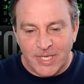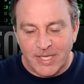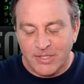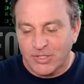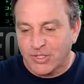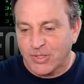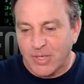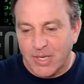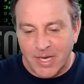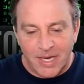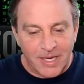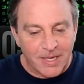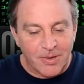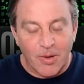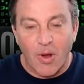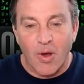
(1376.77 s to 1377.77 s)
changed
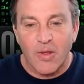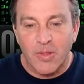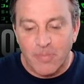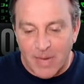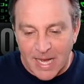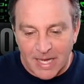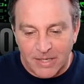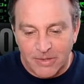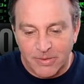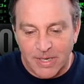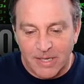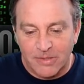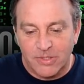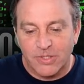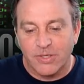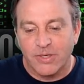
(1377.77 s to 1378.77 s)
all the
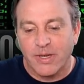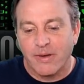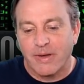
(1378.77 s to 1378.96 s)
backgrounds.